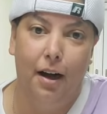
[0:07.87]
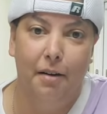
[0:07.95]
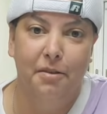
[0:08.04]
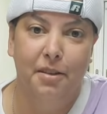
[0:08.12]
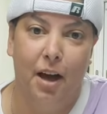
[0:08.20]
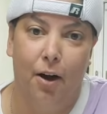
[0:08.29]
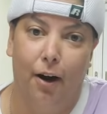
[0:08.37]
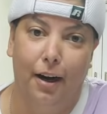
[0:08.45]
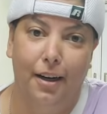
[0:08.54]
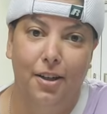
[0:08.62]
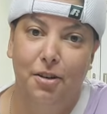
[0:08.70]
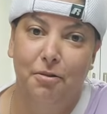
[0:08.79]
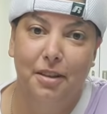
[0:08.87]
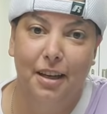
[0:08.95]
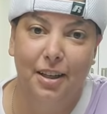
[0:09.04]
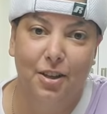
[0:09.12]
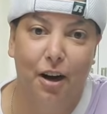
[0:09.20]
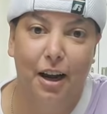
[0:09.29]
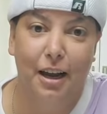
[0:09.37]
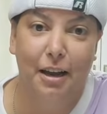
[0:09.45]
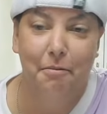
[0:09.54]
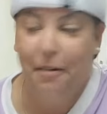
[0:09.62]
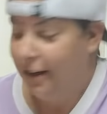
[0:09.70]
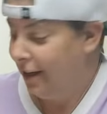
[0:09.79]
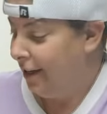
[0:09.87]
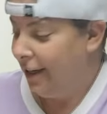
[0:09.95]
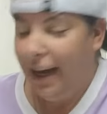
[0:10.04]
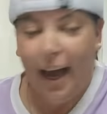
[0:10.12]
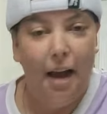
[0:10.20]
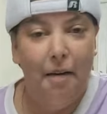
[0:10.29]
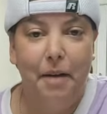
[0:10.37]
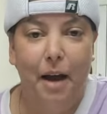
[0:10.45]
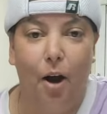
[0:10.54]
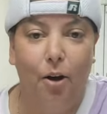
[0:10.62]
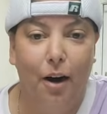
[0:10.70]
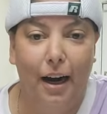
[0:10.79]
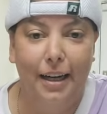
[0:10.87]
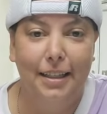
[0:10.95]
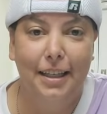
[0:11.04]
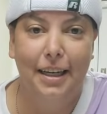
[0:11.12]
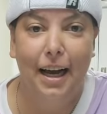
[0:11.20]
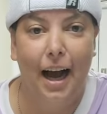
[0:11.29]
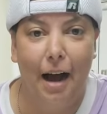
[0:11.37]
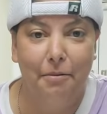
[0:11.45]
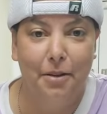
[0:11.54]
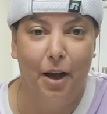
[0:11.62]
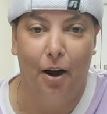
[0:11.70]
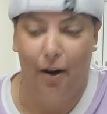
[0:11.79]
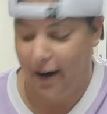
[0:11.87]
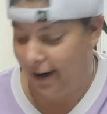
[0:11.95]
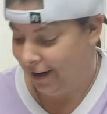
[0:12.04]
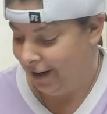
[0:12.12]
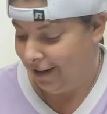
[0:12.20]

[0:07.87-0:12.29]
I'm sorry. She was going to scream and be all crazy. I'm sorry.